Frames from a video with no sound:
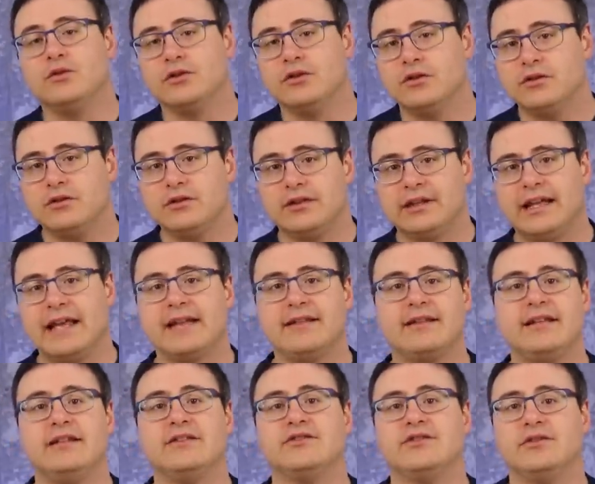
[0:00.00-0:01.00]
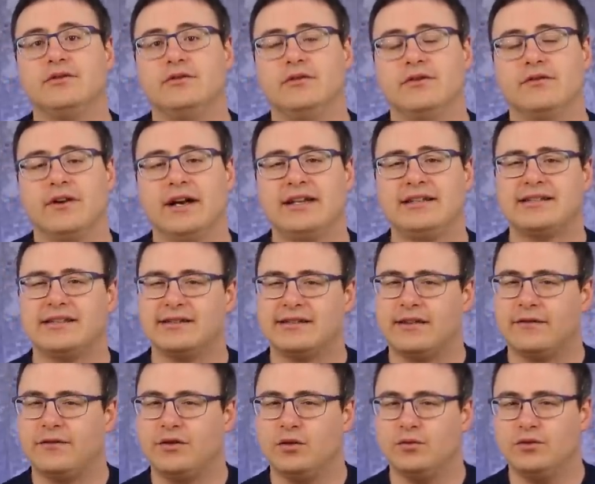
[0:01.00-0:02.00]
could get these new devices
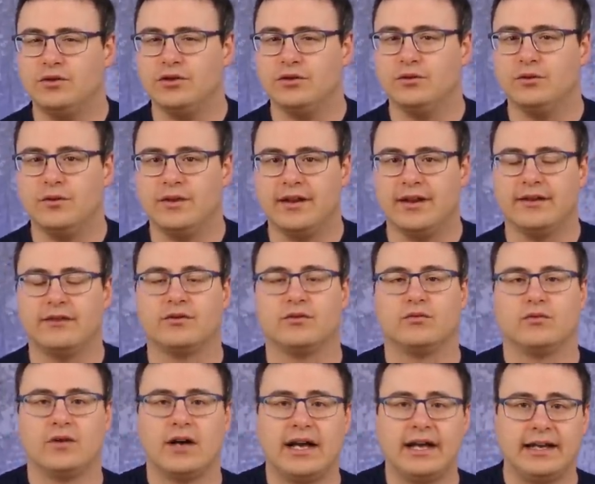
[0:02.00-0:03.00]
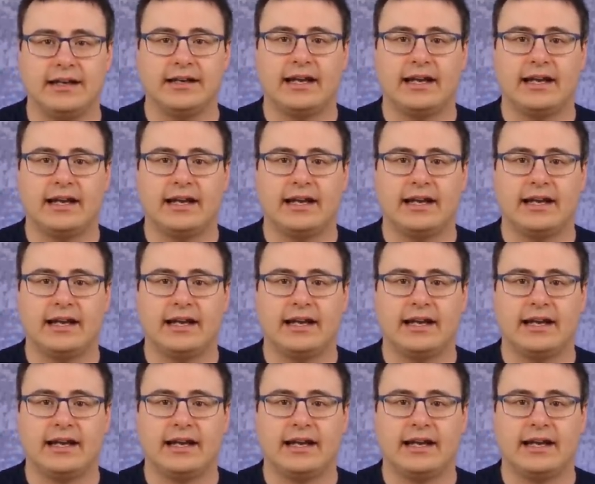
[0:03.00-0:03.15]
if you do this right.